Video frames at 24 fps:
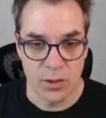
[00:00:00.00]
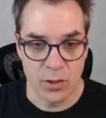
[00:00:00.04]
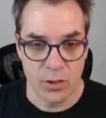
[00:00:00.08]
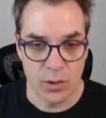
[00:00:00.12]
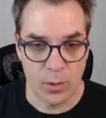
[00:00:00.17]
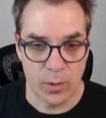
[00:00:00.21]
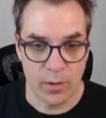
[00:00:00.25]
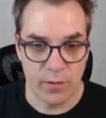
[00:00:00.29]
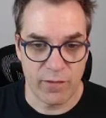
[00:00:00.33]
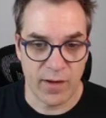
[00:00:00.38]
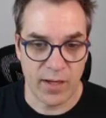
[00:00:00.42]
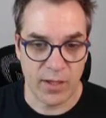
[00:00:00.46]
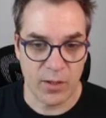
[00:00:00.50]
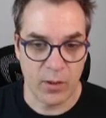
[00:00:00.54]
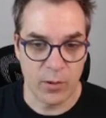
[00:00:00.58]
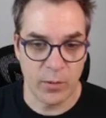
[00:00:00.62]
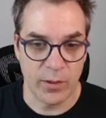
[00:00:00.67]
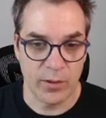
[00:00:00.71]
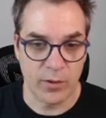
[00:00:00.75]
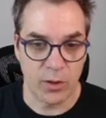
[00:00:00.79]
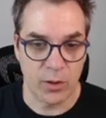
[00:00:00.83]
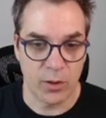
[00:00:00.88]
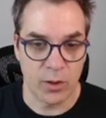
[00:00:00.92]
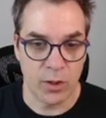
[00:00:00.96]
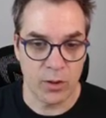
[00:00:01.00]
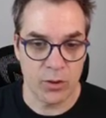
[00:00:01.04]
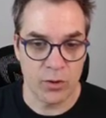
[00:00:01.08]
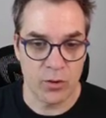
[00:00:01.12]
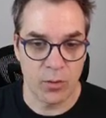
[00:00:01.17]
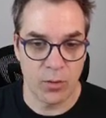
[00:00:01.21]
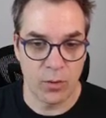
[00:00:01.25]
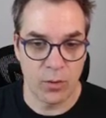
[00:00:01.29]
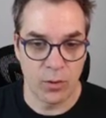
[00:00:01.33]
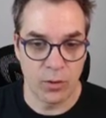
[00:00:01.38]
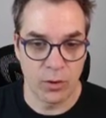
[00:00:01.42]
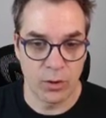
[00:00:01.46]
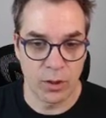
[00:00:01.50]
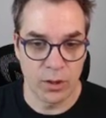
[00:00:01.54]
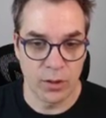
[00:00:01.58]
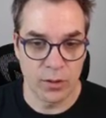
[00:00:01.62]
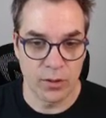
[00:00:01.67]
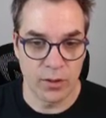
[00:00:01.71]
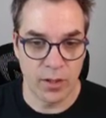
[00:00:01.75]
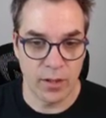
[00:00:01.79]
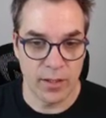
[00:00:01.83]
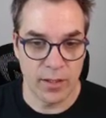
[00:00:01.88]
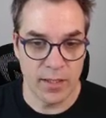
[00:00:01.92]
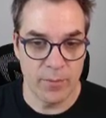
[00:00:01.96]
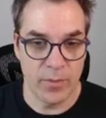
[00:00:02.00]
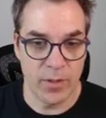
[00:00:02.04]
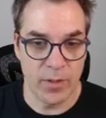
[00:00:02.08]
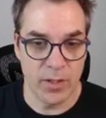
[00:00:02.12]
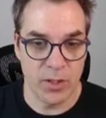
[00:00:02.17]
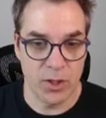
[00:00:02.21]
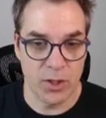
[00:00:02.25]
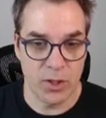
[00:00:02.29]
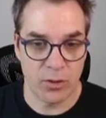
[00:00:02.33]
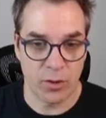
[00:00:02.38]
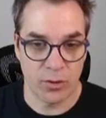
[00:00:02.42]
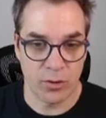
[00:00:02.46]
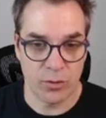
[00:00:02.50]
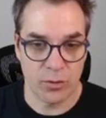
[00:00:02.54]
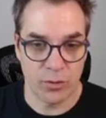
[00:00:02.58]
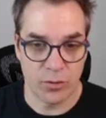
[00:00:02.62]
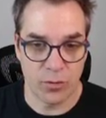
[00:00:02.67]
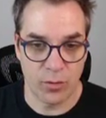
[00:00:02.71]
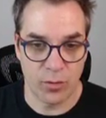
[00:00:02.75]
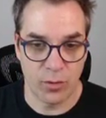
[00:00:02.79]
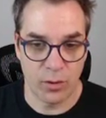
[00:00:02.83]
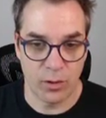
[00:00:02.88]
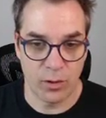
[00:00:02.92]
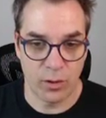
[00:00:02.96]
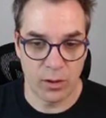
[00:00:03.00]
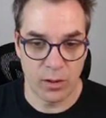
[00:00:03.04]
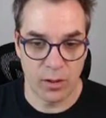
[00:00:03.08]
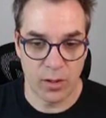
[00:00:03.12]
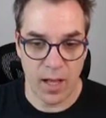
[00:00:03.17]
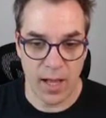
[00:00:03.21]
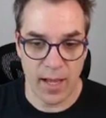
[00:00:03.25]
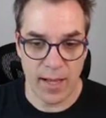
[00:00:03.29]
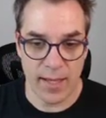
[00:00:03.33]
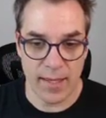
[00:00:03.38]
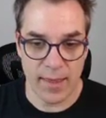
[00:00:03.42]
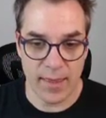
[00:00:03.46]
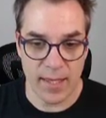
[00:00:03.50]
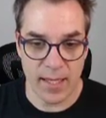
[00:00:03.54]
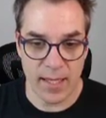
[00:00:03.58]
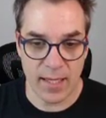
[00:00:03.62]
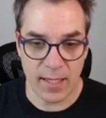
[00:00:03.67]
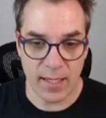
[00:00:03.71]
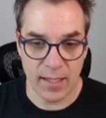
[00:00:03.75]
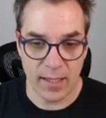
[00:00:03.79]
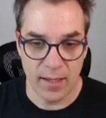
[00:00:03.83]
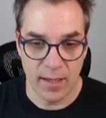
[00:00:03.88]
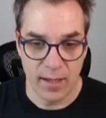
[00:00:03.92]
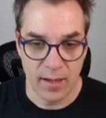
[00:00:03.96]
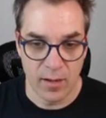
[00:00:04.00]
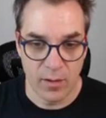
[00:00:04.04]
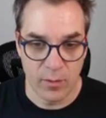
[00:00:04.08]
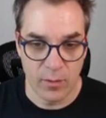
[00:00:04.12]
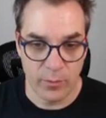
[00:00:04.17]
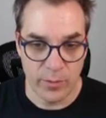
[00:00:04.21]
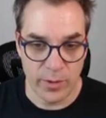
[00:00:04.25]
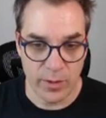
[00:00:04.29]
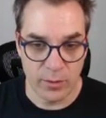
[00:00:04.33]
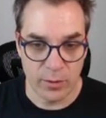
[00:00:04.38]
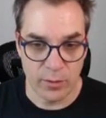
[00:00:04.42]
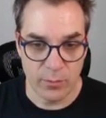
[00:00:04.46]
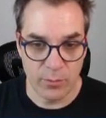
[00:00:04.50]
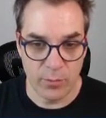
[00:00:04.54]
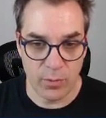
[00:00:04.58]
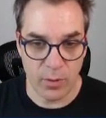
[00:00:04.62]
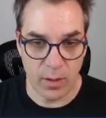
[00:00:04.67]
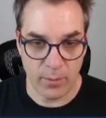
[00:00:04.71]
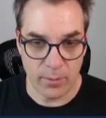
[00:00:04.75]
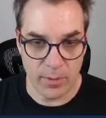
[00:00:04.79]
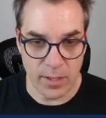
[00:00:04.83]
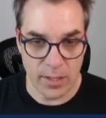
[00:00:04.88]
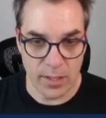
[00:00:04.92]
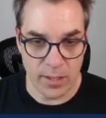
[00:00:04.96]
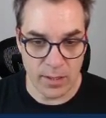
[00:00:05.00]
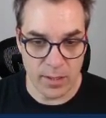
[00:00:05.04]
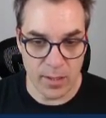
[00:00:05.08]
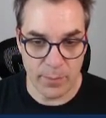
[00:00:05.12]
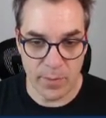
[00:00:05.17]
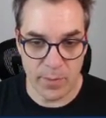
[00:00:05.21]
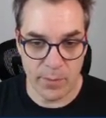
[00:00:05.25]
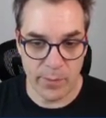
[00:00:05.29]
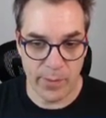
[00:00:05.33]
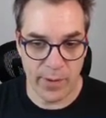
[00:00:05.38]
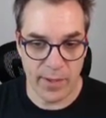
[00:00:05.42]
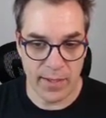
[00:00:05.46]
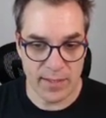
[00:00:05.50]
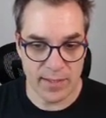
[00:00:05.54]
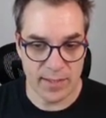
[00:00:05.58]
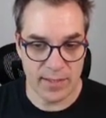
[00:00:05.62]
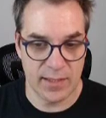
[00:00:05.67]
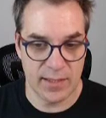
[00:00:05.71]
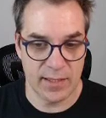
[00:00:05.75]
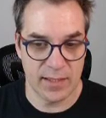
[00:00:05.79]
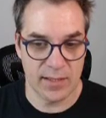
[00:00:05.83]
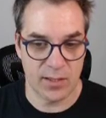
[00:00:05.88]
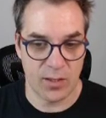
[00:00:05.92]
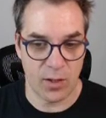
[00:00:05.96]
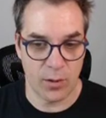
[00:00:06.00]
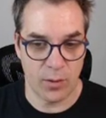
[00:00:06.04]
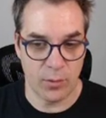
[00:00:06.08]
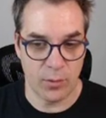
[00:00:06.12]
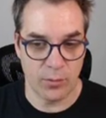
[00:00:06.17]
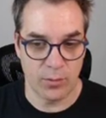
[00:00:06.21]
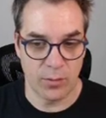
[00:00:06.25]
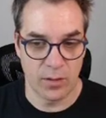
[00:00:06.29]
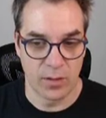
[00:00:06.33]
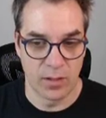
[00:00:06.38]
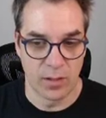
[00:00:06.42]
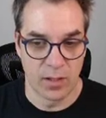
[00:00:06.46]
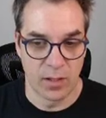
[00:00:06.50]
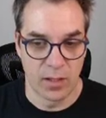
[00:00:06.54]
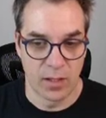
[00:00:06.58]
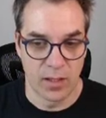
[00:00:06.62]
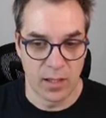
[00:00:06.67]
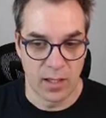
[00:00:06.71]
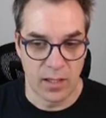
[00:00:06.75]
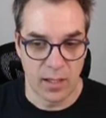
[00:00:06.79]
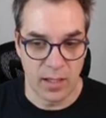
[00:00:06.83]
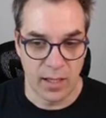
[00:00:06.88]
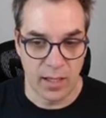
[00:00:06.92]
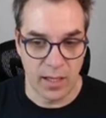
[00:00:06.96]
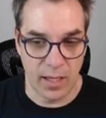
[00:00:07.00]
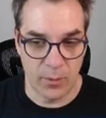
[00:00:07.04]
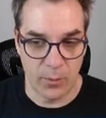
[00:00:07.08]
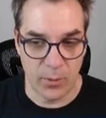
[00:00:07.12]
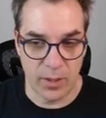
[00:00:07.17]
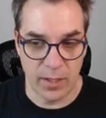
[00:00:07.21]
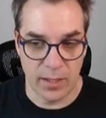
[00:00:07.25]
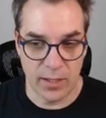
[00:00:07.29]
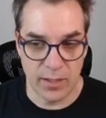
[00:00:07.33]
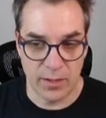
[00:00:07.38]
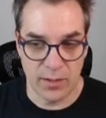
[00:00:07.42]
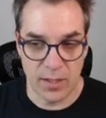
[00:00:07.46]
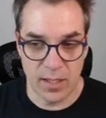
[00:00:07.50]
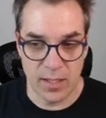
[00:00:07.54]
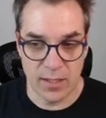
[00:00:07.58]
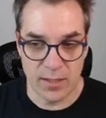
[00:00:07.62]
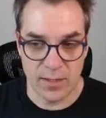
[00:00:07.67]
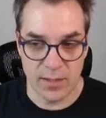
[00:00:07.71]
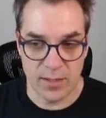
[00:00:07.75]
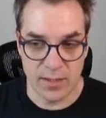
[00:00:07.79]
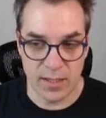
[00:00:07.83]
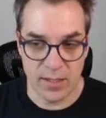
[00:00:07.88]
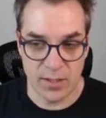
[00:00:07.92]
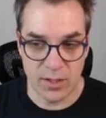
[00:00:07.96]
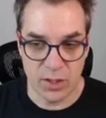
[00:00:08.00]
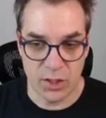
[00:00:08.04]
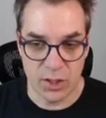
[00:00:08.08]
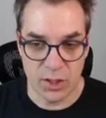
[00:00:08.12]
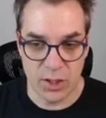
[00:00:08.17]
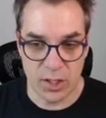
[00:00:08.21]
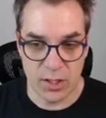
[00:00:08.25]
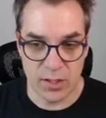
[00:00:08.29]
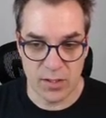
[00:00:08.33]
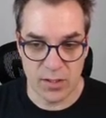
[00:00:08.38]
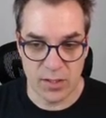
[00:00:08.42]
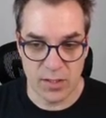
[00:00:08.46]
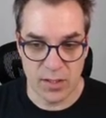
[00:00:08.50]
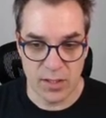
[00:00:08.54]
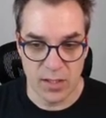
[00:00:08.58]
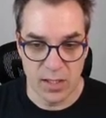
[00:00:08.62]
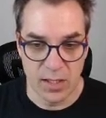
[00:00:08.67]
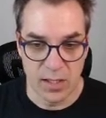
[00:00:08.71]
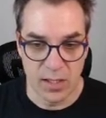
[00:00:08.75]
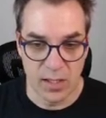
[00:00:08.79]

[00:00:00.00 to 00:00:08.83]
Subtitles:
So if I go in the controller, the image controller, I think we could probably copy paste this code, and what it does, it's just